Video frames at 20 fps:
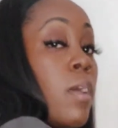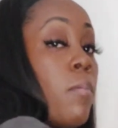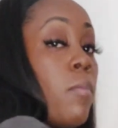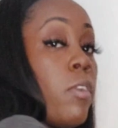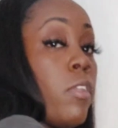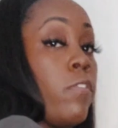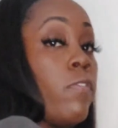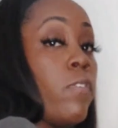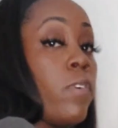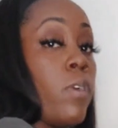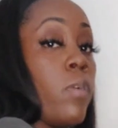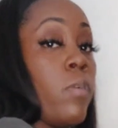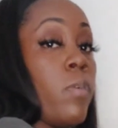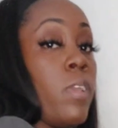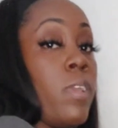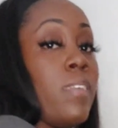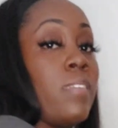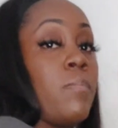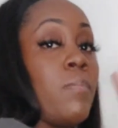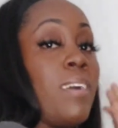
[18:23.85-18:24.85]
I'm only 4
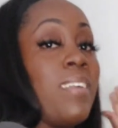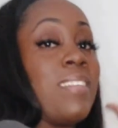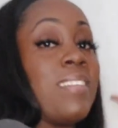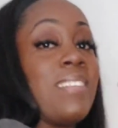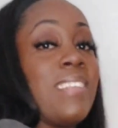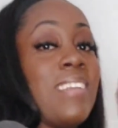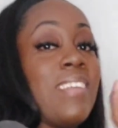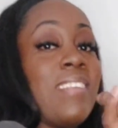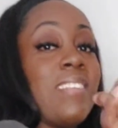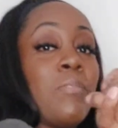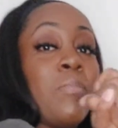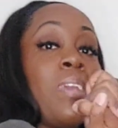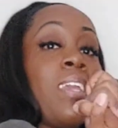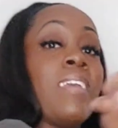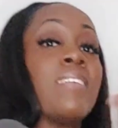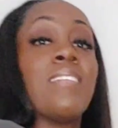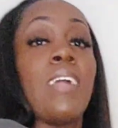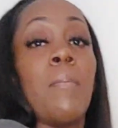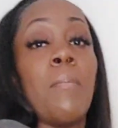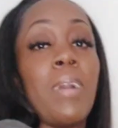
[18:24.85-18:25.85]
weeks. My 6
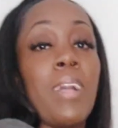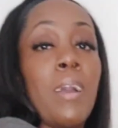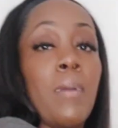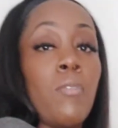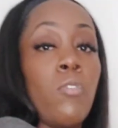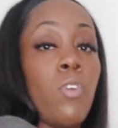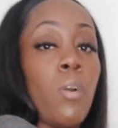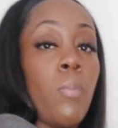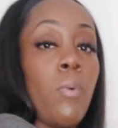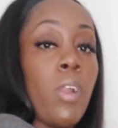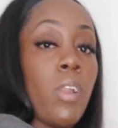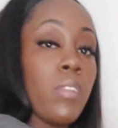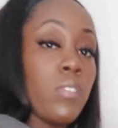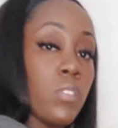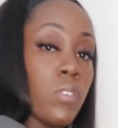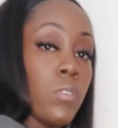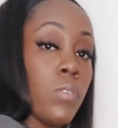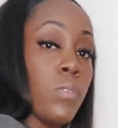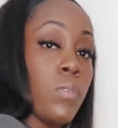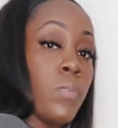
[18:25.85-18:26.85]
weeks, I'm going to come do a
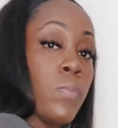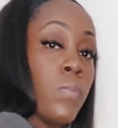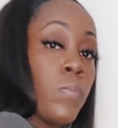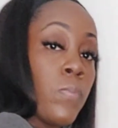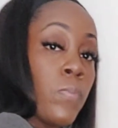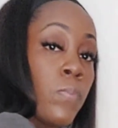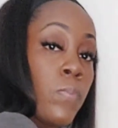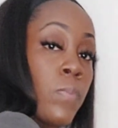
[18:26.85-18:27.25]
part 2.